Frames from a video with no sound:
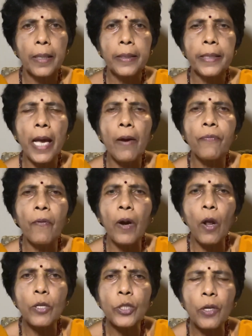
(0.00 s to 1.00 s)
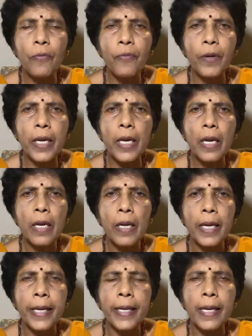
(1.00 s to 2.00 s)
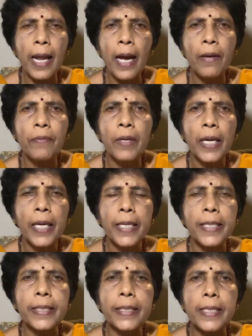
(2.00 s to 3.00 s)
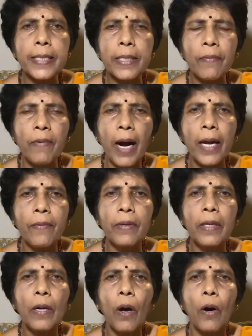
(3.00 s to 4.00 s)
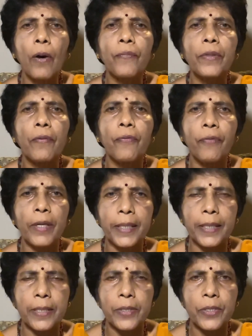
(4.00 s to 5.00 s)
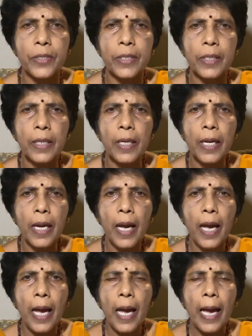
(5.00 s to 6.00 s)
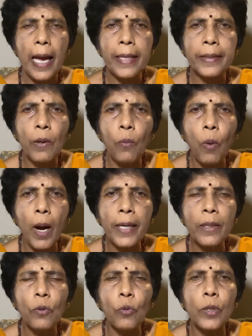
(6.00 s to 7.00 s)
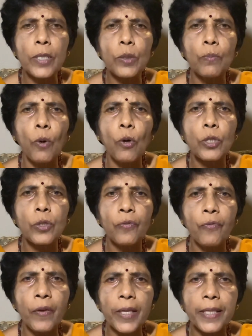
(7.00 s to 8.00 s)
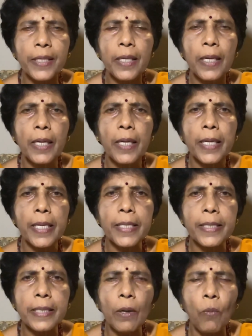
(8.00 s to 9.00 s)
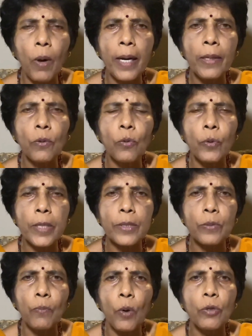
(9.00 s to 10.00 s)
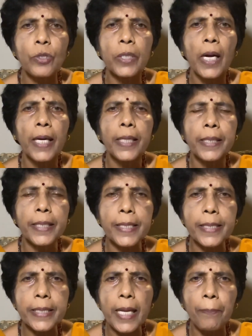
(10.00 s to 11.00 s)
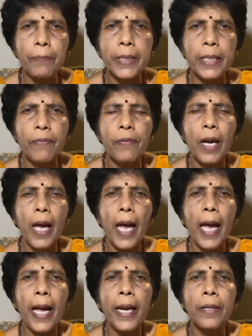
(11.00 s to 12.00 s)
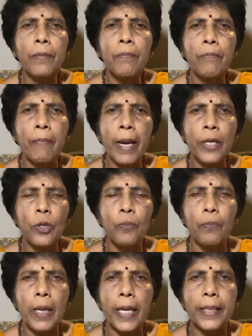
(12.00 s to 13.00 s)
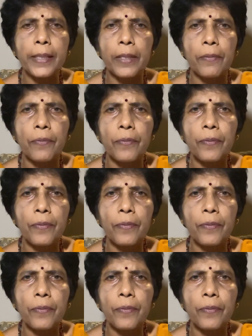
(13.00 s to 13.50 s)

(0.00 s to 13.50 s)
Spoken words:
Their philosophy in life is the survival of the fittest, and the one who is most fit is the one who is most deceptive and manipulative.